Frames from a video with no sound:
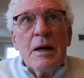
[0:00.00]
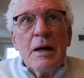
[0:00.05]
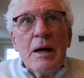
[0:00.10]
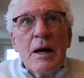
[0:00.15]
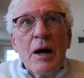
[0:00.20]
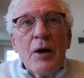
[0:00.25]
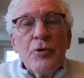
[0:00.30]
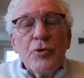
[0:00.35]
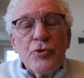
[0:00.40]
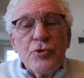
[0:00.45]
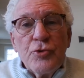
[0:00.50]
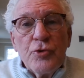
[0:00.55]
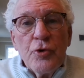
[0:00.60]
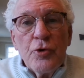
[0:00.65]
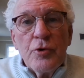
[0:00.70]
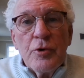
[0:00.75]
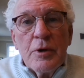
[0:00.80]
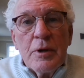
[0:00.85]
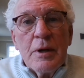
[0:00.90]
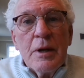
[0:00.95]

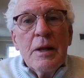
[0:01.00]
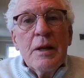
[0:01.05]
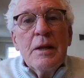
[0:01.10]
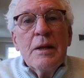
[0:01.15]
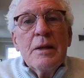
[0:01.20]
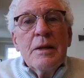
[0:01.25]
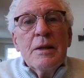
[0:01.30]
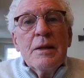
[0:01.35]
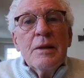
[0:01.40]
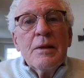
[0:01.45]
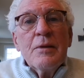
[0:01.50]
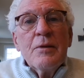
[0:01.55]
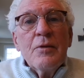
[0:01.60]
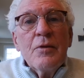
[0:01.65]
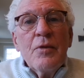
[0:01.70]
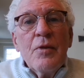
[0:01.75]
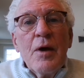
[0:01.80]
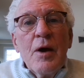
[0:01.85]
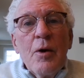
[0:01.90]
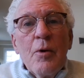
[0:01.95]
uncertain,
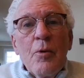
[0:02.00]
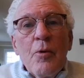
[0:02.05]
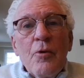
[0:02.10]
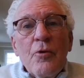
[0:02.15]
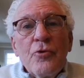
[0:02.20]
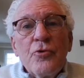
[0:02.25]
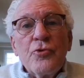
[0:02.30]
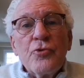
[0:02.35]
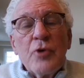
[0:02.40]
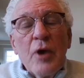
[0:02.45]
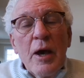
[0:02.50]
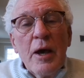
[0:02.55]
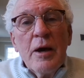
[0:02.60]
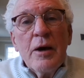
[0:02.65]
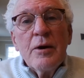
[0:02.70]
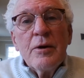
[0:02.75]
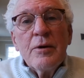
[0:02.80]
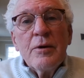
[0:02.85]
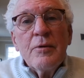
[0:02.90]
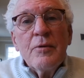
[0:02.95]
they were
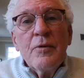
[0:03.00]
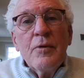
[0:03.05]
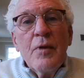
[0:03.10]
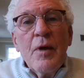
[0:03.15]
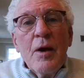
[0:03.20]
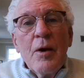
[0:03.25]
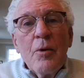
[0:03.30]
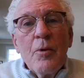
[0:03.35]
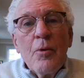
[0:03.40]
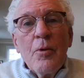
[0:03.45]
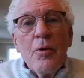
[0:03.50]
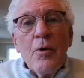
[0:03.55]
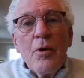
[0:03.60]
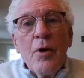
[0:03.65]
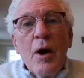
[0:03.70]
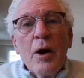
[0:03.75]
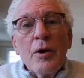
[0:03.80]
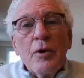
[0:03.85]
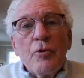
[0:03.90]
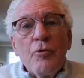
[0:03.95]
scared, they were
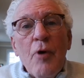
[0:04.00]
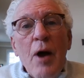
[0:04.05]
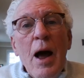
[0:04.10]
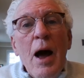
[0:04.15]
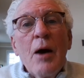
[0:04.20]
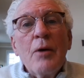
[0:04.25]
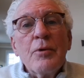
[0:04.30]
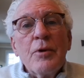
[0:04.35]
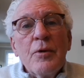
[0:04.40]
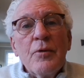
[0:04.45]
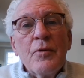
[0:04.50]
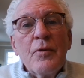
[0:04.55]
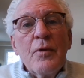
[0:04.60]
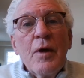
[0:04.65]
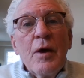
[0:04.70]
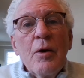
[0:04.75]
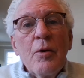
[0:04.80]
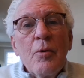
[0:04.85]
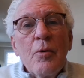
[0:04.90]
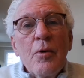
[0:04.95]
ungrounded,
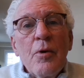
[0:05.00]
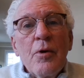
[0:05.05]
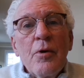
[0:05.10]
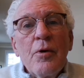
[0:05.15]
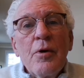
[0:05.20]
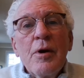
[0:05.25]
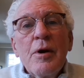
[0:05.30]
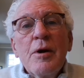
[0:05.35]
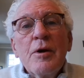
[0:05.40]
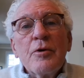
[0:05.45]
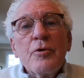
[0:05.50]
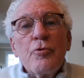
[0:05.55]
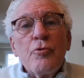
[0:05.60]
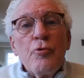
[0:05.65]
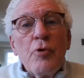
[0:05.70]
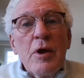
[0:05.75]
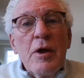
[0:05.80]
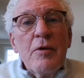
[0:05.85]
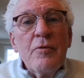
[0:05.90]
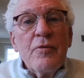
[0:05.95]
they were
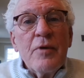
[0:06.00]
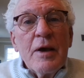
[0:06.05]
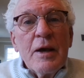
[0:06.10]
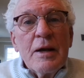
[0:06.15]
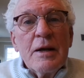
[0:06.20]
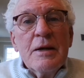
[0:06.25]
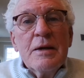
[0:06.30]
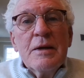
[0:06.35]
grieving.